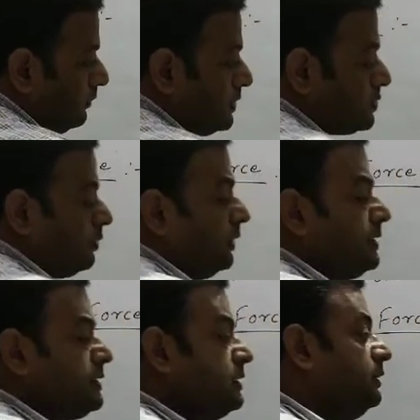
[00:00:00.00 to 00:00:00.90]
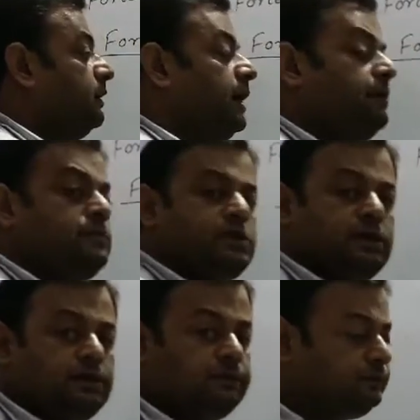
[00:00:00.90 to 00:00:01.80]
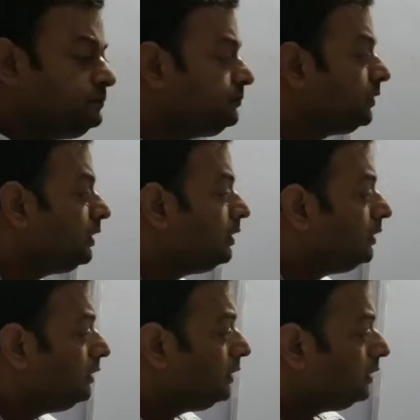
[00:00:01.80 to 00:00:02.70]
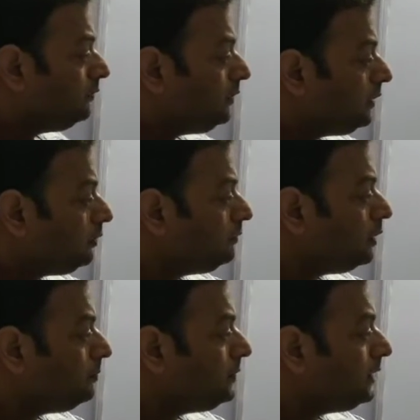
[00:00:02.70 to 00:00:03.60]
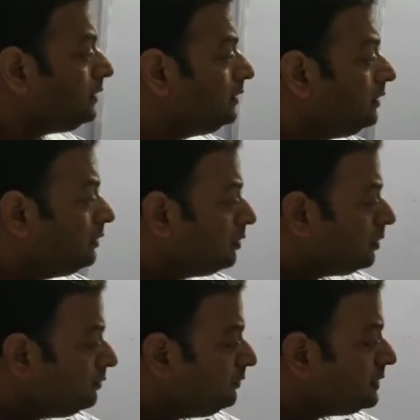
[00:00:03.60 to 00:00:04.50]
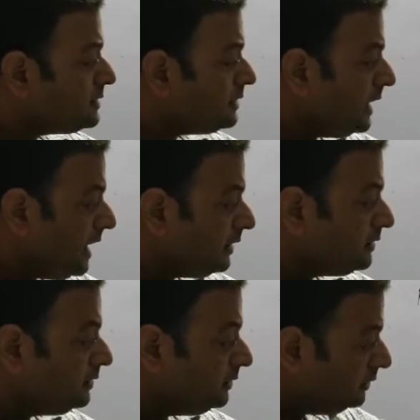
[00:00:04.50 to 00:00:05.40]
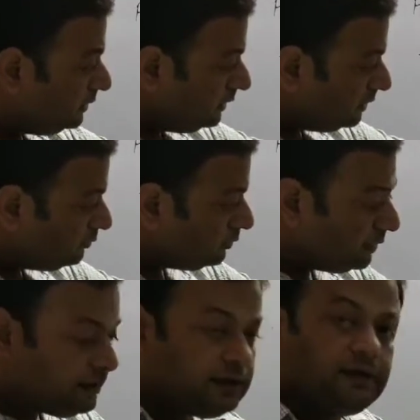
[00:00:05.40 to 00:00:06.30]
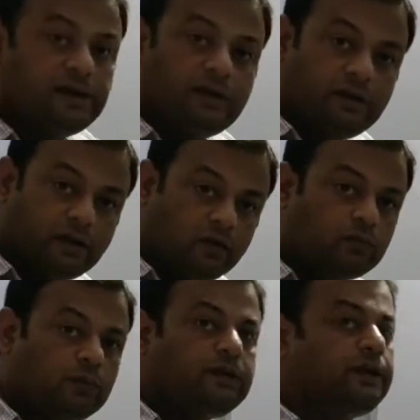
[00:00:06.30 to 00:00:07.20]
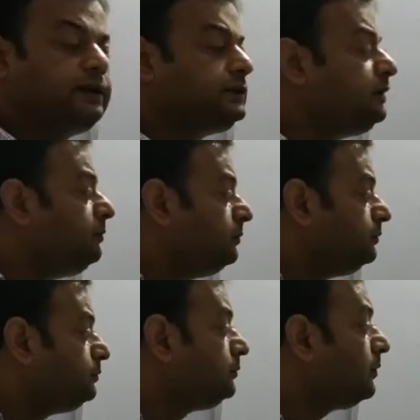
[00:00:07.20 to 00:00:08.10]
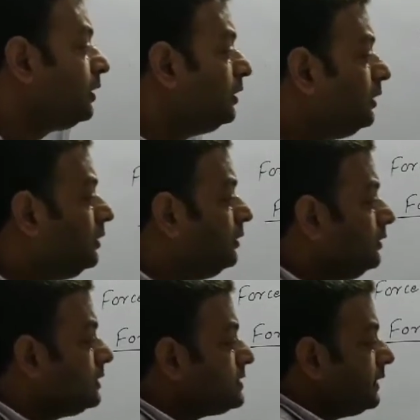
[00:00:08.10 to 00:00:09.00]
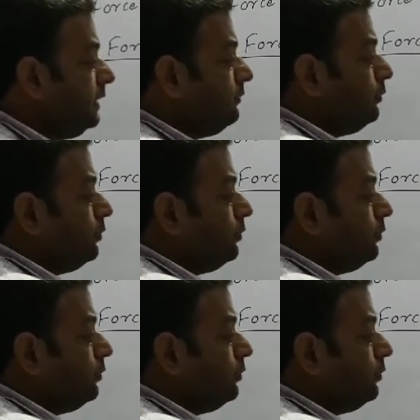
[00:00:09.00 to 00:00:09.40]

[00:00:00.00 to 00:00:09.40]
which is called as mg. The weight of the object always act in the vertically downward direction. The second